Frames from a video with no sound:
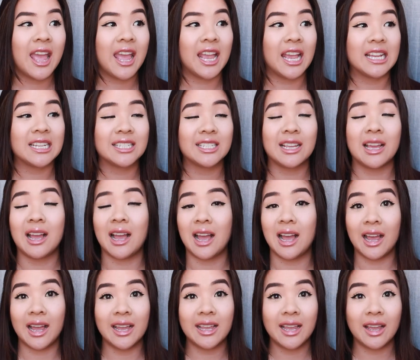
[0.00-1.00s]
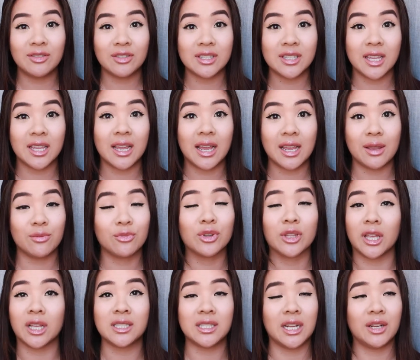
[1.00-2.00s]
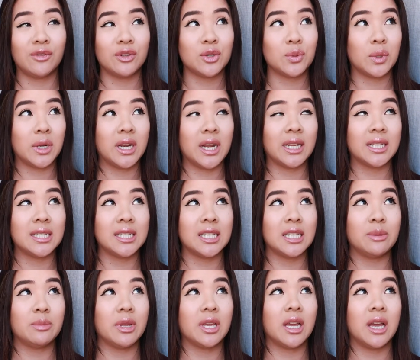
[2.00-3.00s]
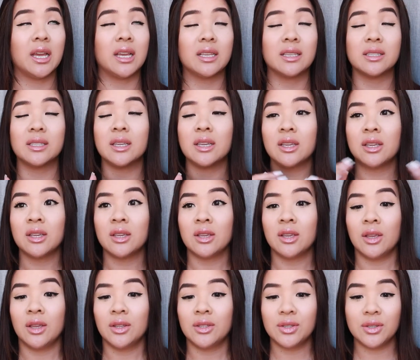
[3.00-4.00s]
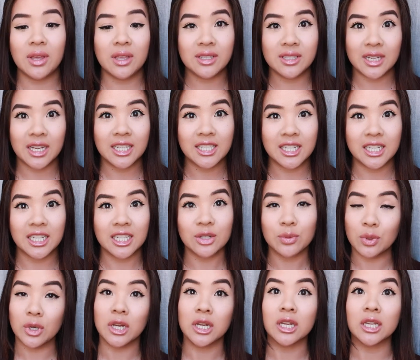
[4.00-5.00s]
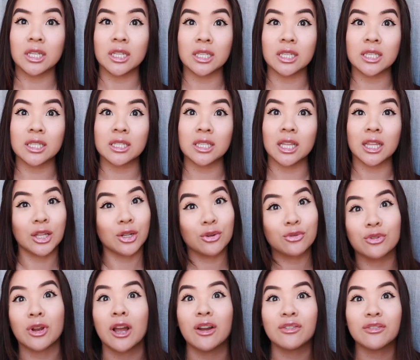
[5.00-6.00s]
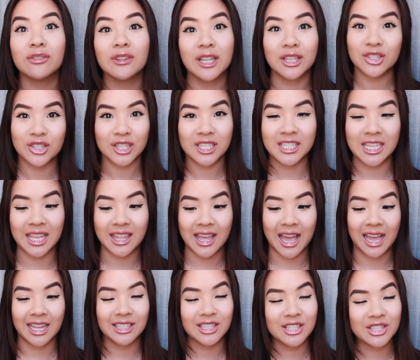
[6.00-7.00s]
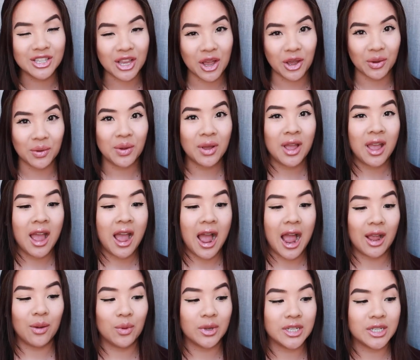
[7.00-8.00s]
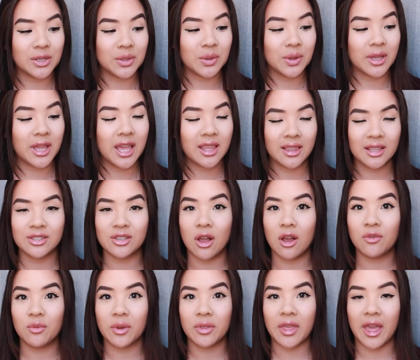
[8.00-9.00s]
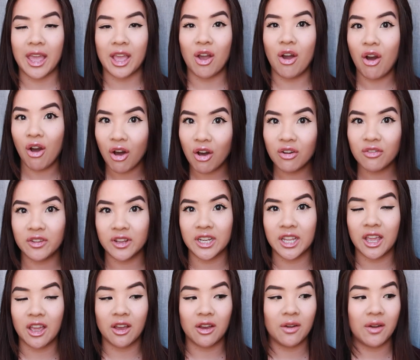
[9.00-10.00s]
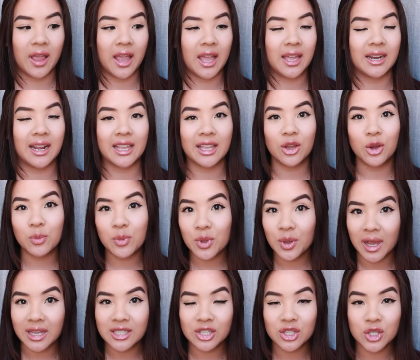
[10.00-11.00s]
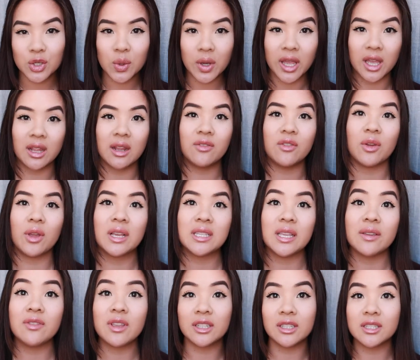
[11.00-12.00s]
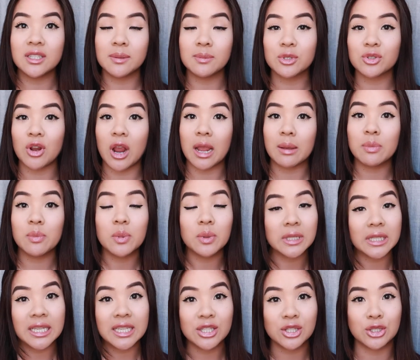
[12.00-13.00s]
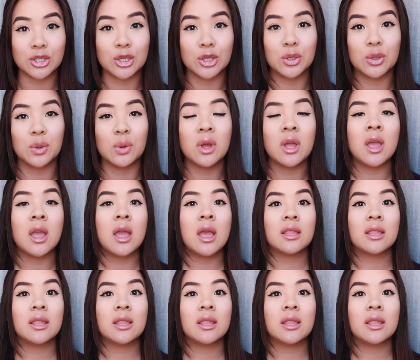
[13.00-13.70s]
And I have to say, I am really excited for 2019 because 2018 was a little rough, let's just say that. So I wanted to kick this off with a haul video and I hope you guys enjoy it. If you guys have yet to subscribe, please do.